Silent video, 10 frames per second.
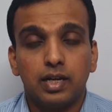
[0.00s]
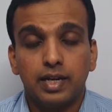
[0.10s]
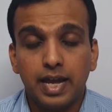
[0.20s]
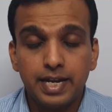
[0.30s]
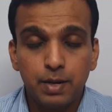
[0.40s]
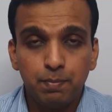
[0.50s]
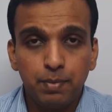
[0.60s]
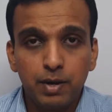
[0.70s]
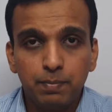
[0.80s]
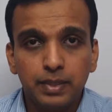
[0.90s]
Daniel
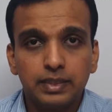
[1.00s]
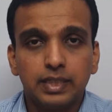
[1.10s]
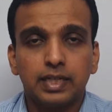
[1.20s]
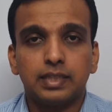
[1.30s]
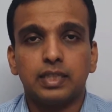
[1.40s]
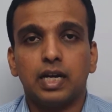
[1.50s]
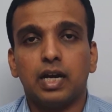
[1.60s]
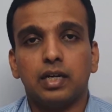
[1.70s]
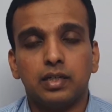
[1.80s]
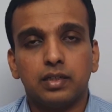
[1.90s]
purposed in his heart.